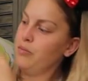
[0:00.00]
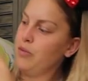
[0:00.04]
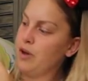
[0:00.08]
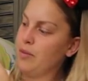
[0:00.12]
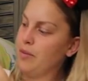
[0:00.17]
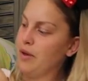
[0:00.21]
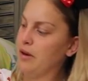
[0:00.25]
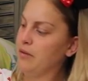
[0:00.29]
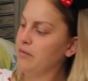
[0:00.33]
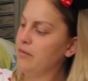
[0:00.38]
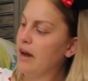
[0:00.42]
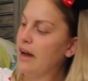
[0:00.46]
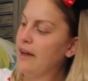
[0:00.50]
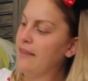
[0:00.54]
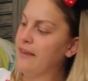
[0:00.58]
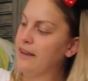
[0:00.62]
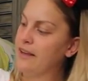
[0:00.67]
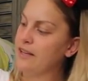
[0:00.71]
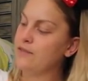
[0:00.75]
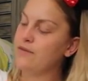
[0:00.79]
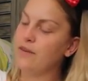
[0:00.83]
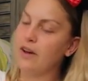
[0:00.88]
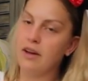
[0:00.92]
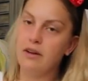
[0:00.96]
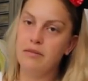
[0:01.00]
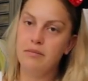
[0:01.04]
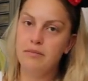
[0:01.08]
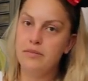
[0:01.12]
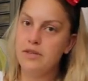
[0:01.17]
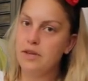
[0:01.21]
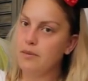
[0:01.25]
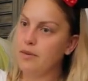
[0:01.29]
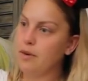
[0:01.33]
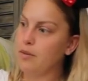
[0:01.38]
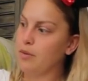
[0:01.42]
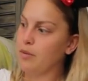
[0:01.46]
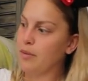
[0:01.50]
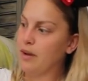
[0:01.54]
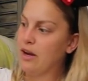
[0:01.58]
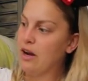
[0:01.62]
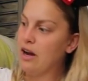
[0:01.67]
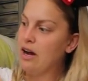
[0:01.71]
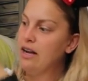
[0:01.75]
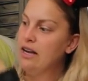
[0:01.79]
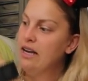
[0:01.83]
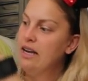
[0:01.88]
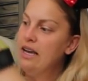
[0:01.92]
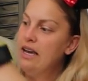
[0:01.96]
I mean, I think it's fun, some people may
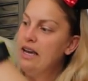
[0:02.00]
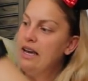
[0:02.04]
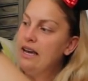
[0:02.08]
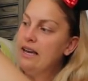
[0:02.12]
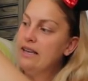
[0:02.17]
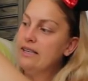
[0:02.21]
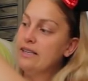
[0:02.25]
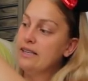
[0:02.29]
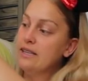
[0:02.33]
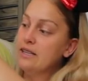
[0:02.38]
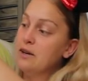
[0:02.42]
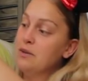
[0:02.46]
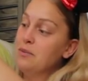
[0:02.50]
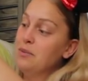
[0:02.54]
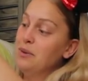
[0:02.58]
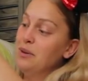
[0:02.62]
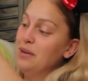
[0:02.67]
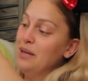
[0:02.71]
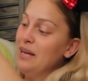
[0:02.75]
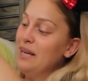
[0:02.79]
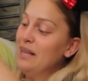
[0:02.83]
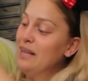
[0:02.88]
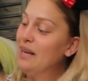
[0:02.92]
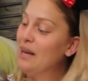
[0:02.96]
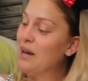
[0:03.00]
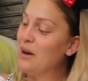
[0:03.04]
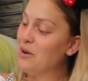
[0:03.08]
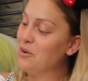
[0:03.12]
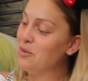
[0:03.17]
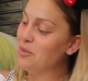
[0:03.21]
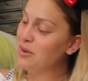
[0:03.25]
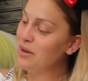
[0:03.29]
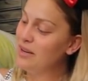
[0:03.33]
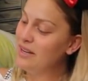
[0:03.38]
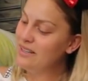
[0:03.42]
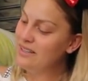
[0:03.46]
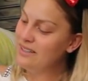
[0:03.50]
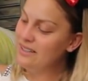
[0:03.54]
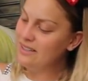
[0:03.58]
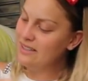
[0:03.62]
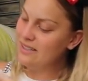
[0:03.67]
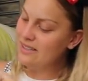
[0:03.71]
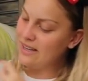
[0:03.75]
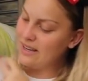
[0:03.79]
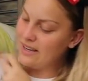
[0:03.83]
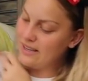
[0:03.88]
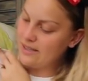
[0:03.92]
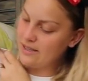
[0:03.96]
not, is it's completely open.
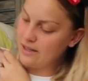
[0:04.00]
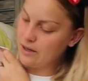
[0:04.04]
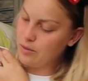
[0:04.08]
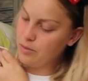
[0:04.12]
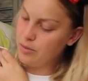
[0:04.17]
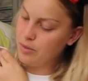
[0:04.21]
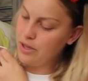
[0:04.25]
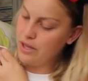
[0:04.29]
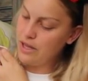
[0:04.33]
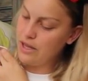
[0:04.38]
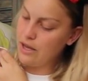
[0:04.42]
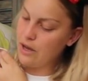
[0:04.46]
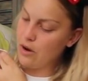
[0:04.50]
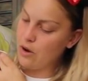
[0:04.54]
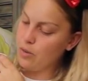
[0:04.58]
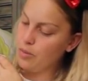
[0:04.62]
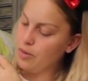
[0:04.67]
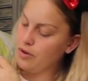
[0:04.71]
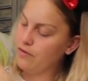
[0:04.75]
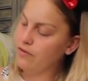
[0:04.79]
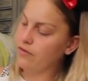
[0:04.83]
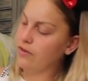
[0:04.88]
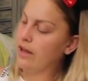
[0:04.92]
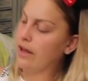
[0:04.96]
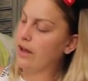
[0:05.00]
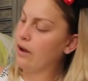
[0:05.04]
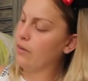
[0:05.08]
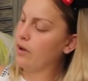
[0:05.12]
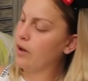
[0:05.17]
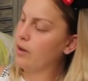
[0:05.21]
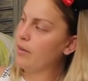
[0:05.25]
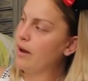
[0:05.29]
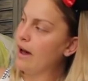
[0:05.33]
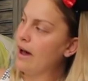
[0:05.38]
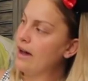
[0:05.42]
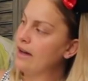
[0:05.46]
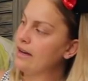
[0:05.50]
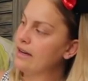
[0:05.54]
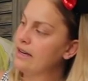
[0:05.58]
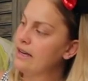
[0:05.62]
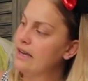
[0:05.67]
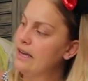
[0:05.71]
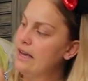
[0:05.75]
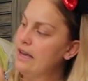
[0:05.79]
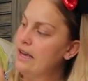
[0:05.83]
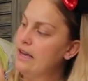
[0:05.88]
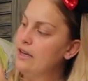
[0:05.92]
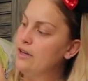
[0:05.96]
See, it's a completely open flyaway back.
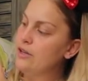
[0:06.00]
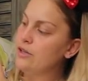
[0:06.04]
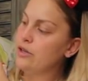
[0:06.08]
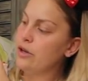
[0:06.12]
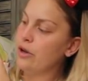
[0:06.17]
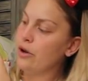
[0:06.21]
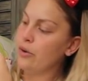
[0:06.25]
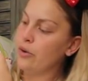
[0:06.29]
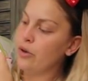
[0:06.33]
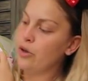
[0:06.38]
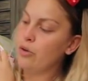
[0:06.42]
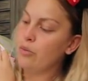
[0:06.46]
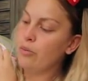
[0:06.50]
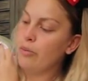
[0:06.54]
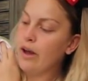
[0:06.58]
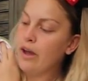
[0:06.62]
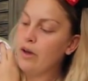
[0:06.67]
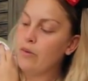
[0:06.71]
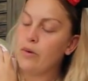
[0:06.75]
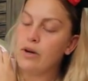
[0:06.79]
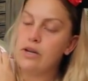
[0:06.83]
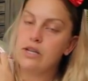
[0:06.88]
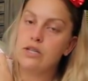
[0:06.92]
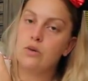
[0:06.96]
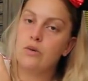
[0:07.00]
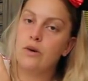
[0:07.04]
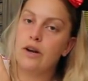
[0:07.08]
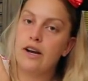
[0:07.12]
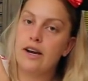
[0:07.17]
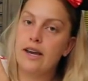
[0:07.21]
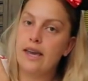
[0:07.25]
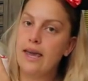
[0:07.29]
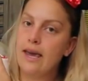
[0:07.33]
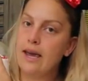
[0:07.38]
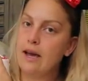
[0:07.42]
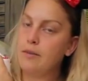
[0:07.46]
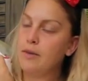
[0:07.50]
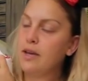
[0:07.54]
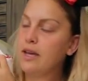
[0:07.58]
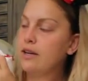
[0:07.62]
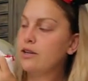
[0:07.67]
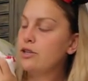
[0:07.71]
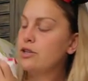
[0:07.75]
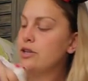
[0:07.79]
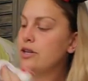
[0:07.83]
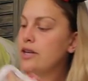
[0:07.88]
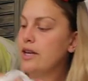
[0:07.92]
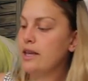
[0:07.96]
So you might want to wear a cami
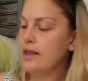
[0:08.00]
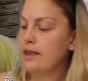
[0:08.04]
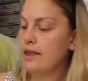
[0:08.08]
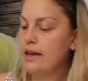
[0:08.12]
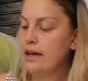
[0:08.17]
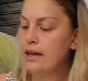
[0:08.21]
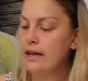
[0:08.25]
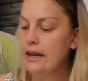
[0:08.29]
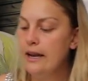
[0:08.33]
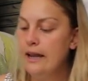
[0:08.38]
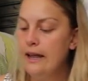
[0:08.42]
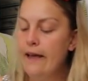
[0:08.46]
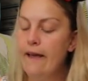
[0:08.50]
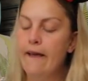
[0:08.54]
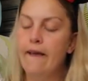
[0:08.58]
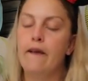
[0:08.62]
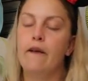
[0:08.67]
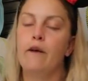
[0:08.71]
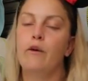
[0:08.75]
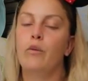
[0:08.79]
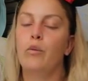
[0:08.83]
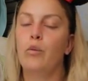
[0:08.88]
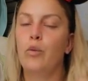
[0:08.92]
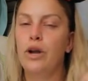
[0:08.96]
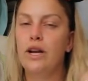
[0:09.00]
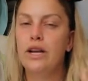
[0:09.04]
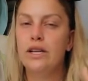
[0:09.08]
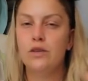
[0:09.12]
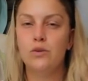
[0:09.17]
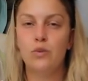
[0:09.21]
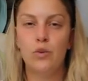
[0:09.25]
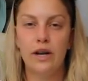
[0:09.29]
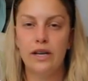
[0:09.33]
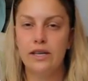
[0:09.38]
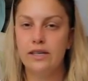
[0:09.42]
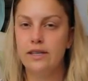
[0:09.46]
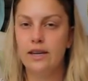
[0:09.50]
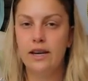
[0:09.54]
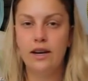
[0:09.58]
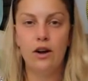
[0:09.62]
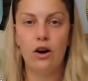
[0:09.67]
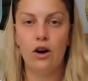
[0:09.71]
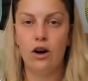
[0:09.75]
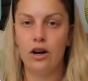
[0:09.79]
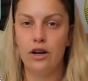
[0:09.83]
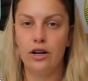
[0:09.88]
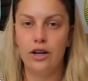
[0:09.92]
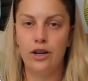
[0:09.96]
underneath it. When it's resting
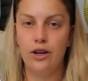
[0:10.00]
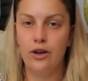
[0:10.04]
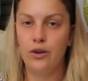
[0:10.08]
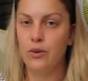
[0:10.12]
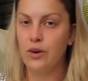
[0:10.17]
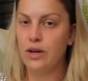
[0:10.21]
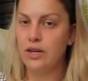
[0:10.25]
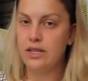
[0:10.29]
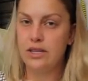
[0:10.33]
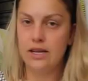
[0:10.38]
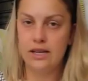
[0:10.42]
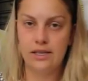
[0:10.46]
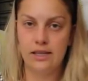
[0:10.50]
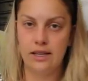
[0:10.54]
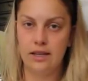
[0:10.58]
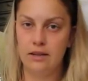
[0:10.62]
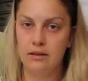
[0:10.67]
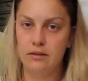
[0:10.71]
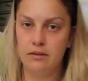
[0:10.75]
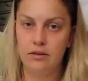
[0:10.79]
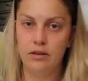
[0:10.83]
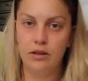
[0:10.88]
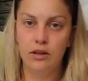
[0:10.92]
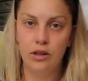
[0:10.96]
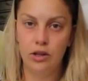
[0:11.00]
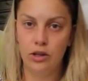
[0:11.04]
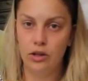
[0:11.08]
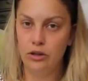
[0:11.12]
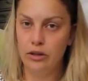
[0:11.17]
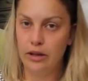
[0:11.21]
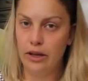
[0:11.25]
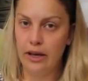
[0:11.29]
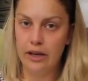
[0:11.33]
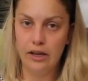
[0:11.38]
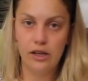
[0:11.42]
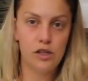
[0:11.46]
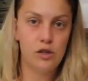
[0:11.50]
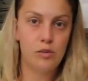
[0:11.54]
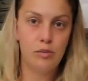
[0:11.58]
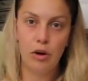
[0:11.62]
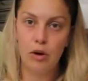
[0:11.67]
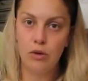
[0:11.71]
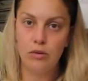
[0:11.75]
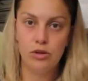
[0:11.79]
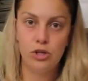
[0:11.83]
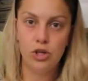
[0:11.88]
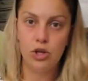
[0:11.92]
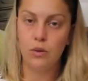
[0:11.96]
on you, it doesn't
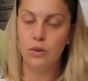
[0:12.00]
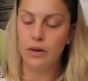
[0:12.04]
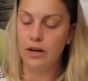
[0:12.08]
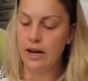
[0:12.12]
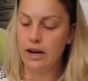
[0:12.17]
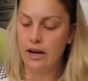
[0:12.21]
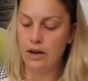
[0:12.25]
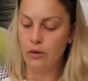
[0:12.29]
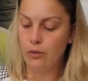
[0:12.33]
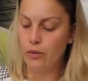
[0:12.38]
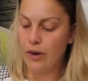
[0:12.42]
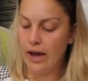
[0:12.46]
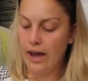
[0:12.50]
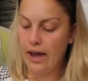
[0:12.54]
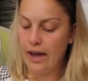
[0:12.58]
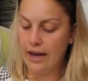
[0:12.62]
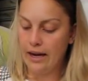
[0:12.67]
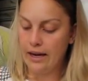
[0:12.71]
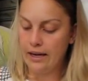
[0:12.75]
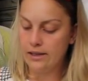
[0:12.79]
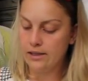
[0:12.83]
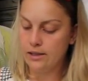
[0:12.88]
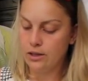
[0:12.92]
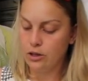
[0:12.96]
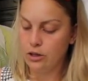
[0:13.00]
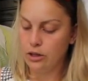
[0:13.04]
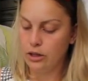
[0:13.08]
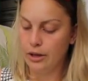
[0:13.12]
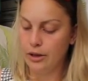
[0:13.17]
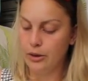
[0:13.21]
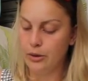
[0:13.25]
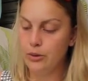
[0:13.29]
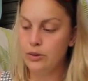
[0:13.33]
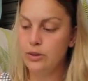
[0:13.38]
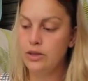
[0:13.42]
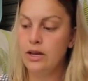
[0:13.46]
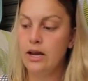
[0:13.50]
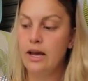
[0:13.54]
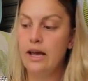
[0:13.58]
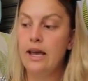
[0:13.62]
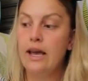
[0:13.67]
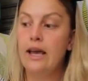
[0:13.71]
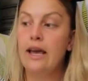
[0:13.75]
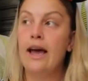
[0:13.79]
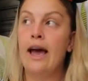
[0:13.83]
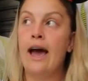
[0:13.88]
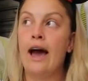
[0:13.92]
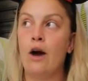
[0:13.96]
expose you in any way. It is closed.
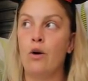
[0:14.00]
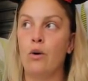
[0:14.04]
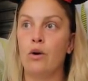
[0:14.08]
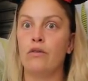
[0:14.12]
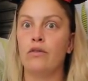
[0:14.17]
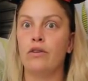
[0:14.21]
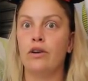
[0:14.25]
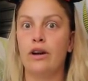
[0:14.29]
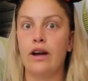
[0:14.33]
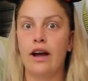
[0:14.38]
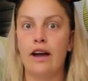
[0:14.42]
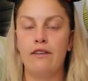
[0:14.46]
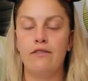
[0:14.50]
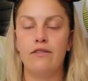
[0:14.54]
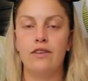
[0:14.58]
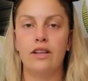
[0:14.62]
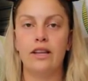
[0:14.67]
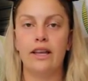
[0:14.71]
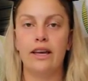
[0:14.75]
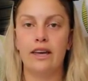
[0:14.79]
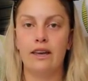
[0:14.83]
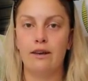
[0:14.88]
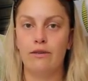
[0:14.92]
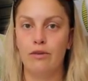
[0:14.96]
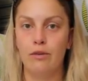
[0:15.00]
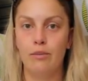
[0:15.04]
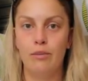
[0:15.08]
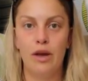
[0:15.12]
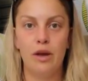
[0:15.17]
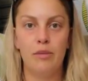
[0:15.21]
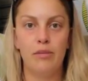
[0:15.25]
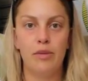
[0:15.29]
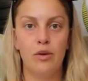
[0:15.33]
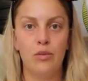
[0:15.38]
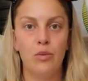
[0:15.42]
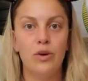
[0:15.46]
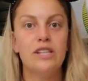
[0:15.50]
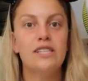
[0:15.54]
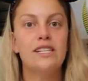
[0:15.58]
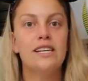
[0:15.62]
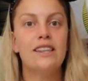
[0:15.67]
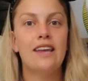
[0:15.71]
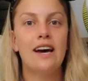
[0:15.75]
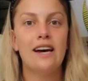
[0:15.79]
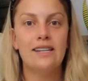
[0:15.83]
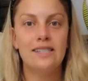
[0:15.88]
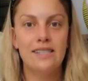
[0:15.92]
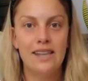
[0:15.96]
However, I feel like if it may be windy
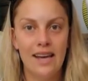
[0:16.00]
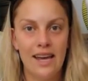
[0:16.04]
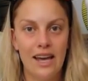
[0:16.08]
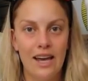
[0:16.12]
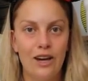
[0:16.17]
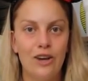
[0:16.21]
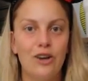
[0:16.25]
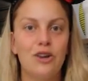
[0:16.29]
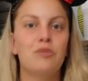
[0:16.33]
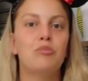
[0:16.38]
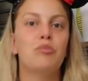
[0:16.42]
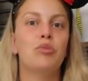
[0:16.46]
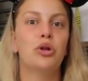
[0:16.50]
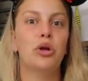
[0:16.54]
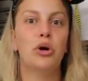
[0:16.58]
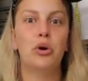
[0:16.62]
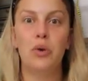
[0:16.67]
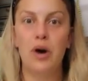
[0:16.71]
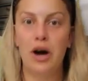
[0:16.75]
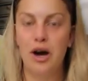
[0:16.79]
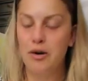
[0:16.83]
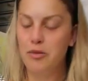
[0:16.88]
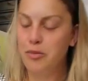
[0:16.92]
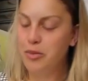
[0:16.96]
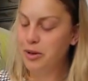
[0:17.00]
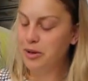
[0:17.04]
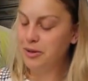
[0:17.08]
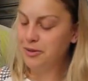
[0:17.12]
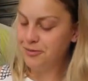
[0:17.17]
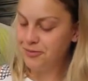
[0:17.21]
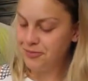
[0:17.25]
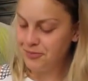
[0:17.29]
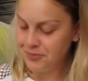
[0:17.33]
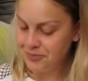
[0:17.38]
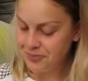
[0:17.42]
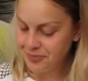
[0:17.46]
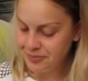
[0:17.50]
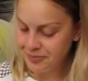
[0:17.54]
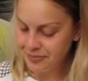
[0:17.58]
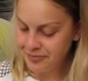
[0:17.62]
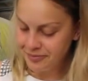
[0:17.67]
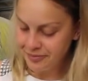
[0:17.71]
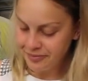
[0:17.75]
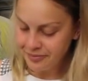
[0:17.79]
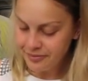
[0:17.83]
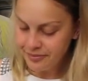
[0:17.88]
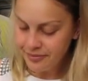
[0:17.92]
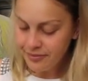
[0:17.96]
that day, it could blow up
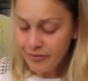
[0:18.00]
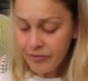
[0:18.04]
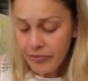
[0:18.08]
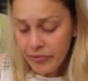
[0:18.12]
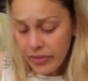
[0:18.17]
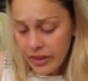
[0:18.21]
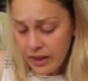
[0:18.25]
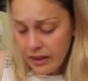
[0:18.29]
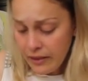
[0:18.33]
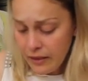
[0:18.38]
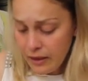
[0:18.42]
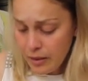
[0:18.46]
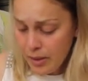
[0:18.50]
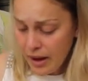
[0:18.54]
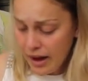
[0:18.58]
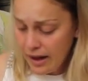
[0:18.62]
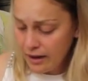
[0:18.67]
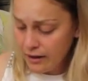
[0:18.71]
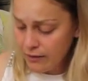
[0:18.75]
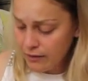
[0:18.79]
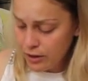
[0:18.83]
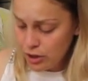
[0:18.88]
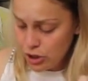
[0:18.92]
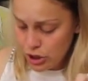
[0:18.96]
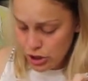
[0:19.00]
the back of the